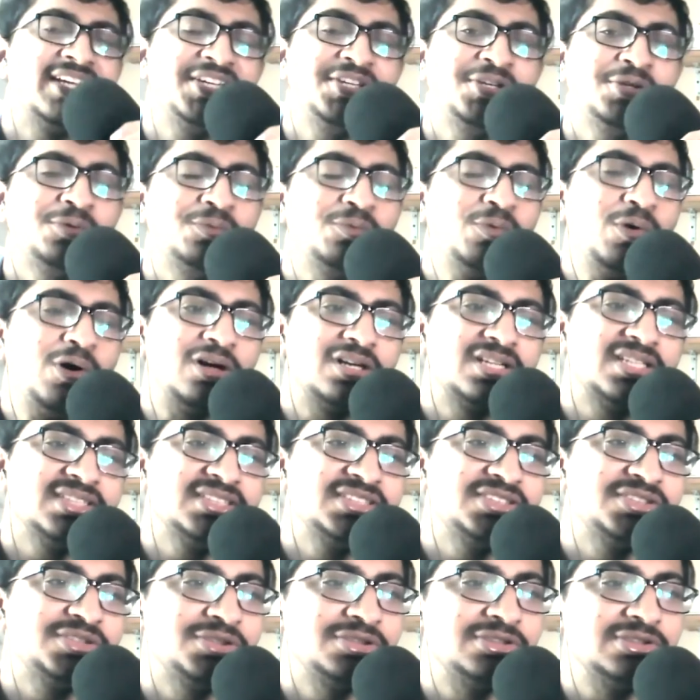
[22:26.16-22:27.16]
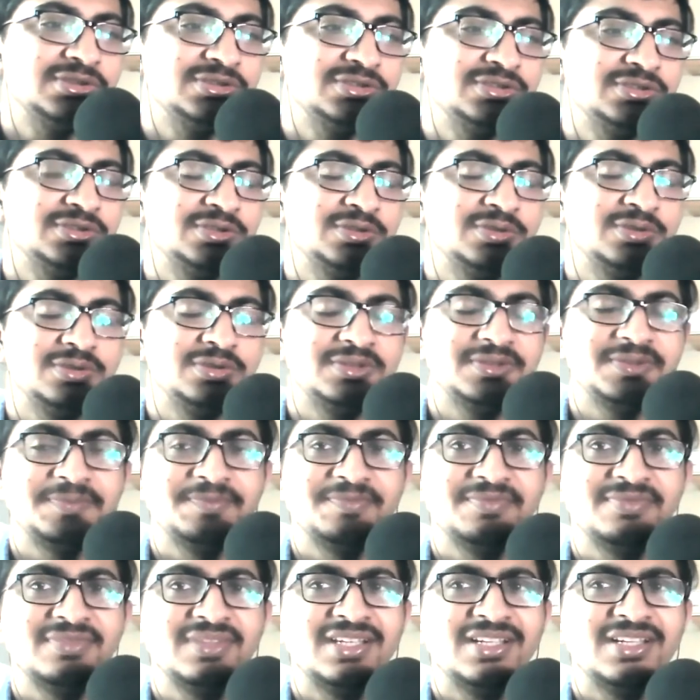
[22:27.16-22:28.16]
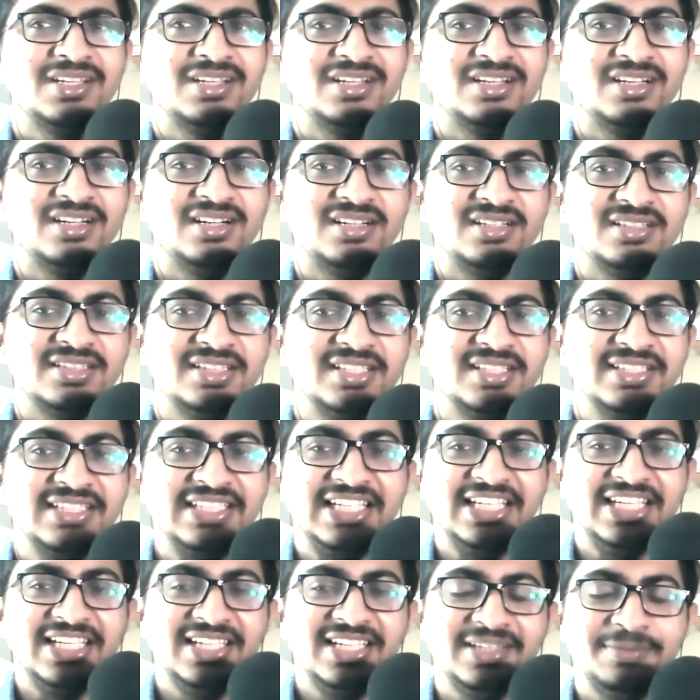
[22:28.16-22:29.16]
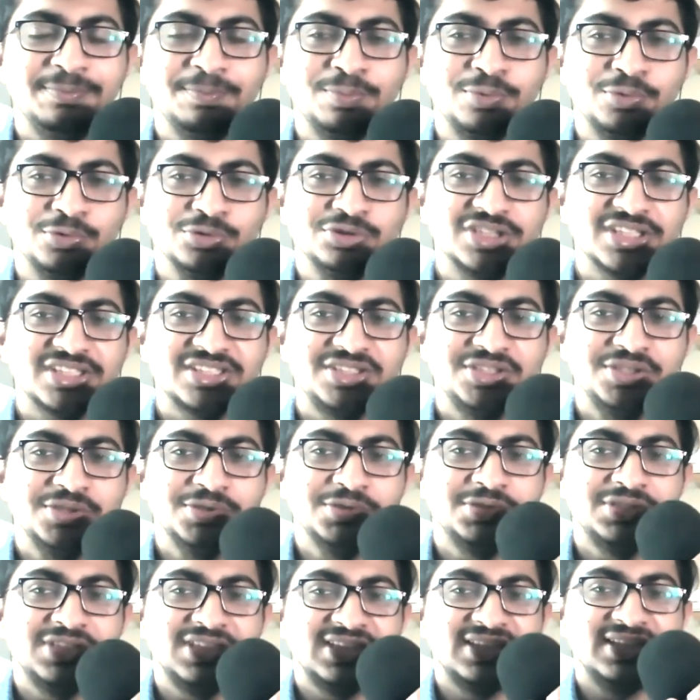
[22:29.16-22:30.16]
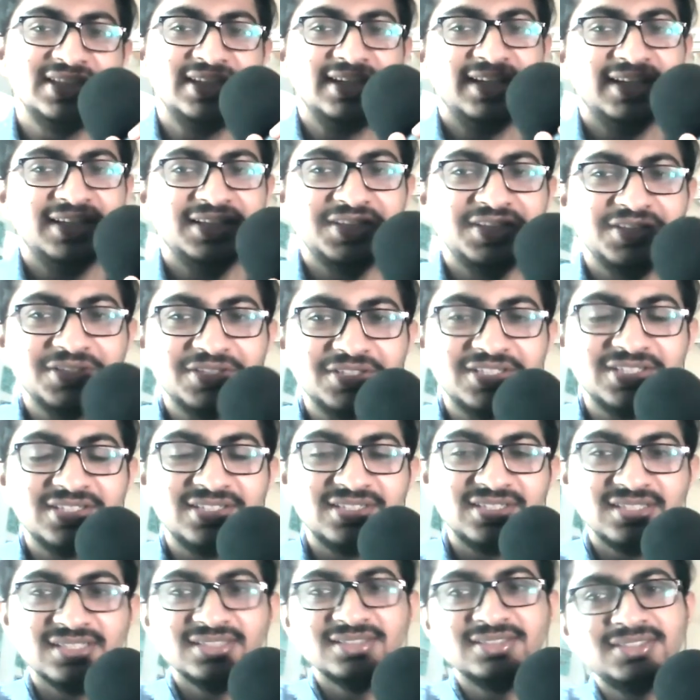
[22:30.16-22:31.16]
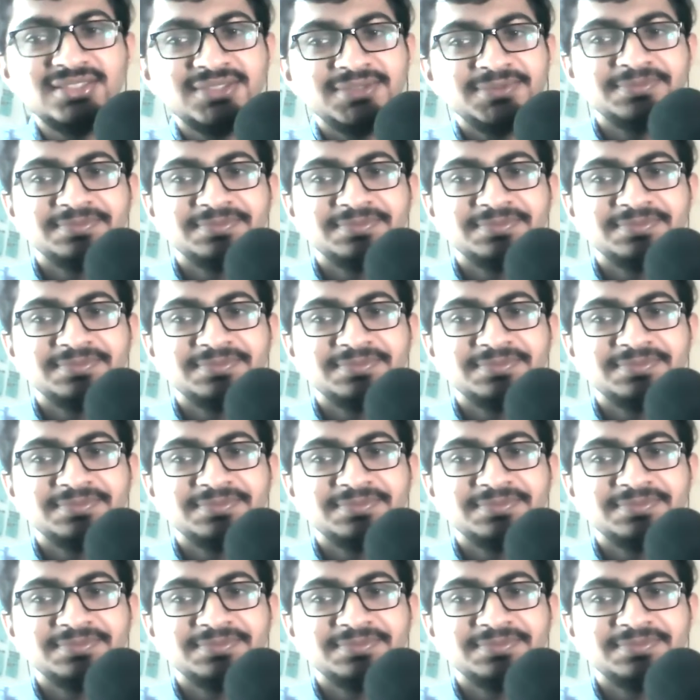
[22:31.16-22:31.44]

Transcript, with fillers: can you walk us through the key projects you did in your career?